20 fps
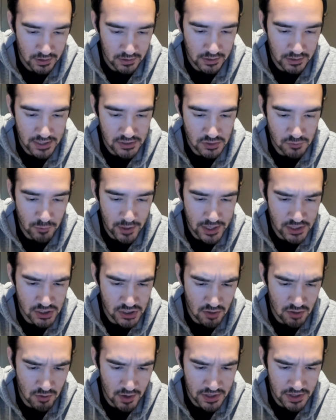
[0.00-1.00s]
less
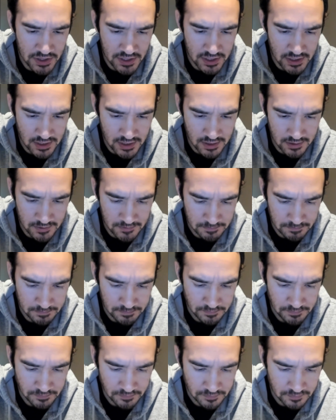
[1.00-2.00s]
ratio, I think.
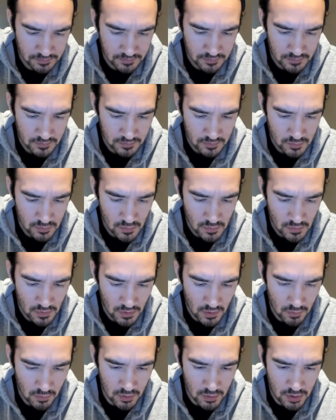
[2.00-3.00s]

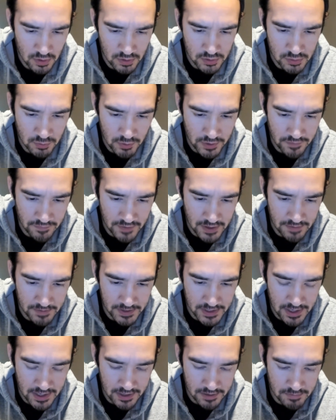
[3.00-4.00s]
We'll go to 25
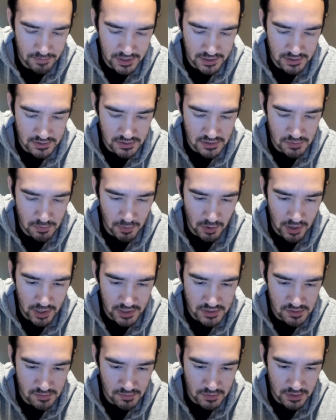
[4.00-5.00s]
again because this ball
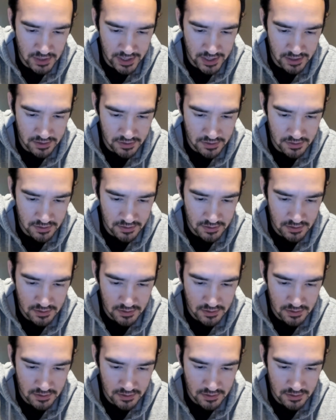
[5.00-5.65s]
has some length.